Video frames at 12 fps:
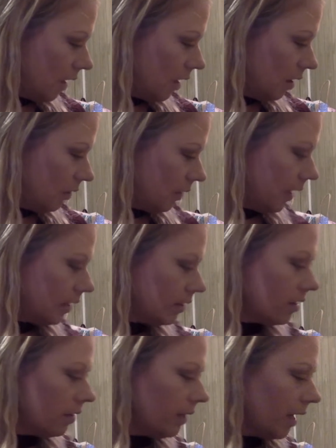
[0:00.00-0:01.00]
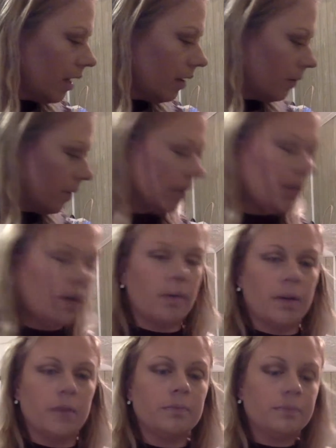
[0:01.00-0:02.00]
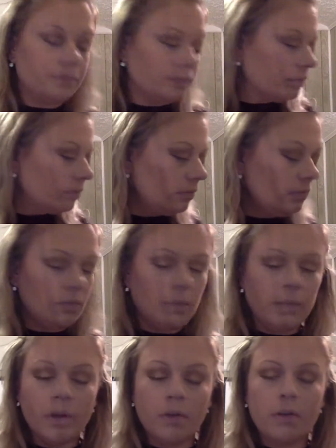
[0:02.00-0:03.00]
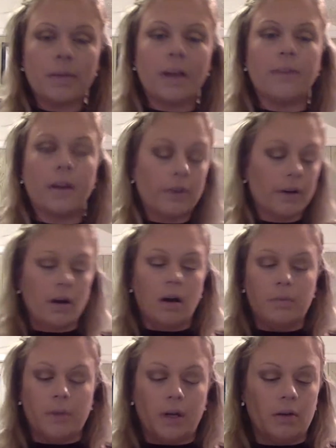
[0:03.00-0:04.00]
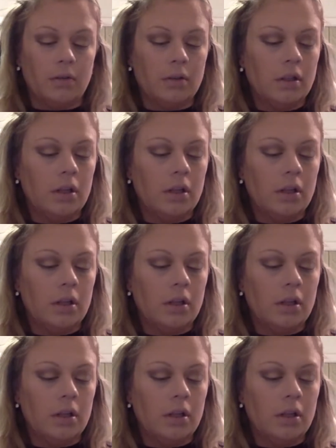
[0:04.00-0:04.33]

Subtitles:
Alright, so now I'm going to go in with my favorite combo